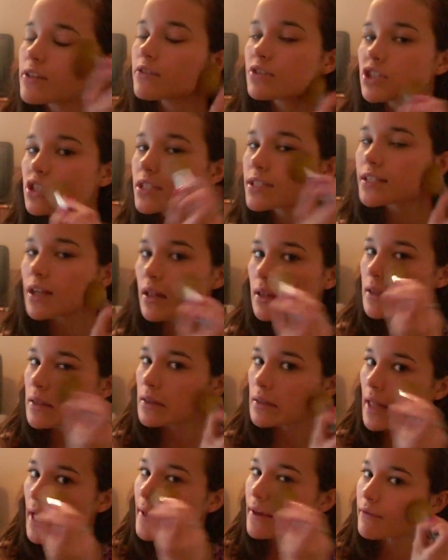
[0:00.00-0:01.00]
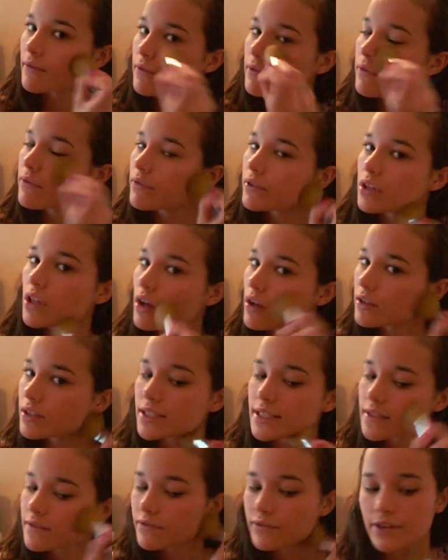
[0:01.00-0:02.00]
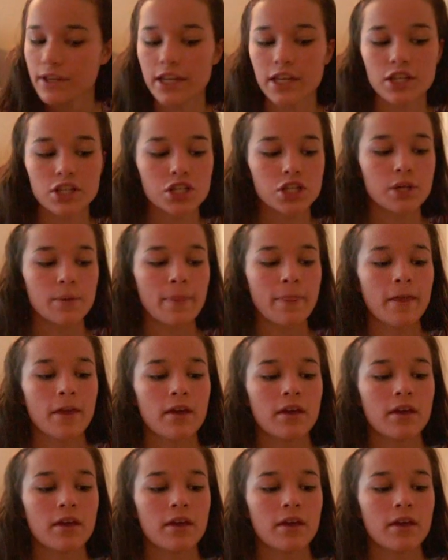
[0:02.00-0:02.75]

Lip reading: so it's just a light, flawless finish.